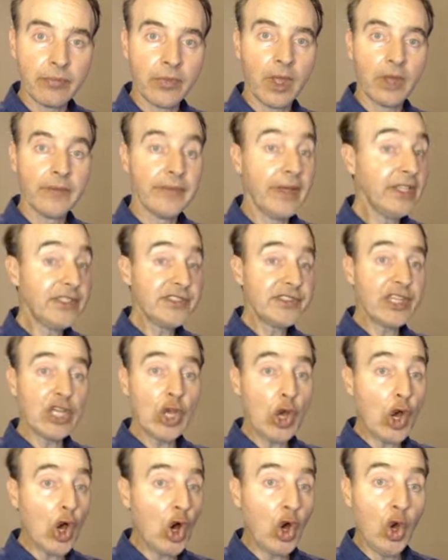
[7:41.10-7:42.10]
That's
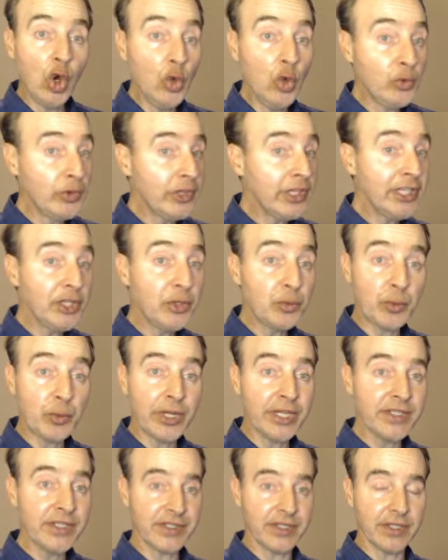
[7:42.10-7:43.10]
the only
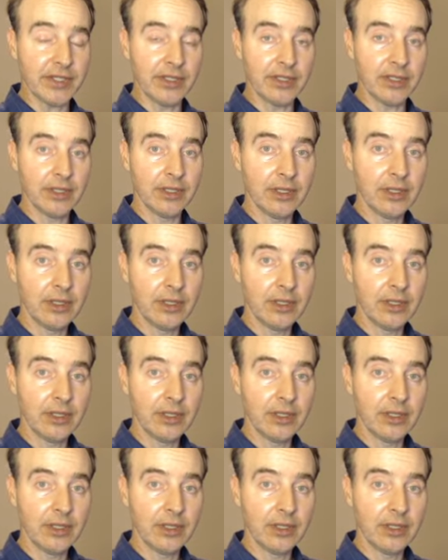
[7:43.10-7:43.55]
reason